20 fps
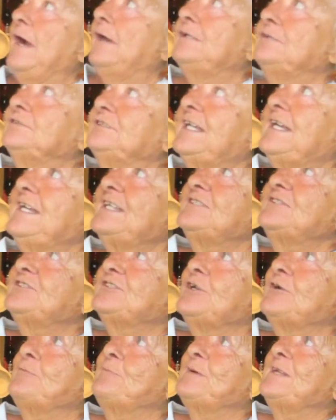Okay, and
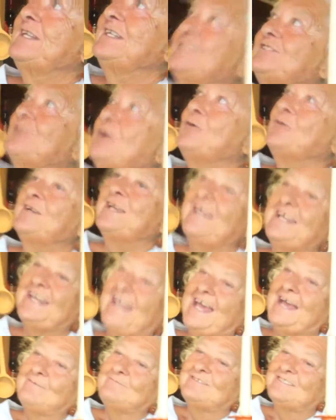so, but it's okay
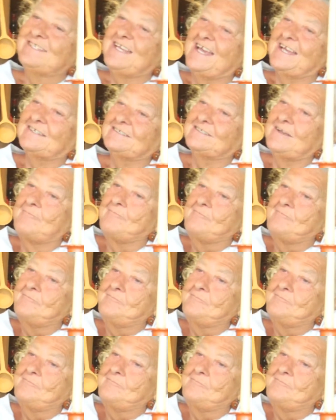to have sex.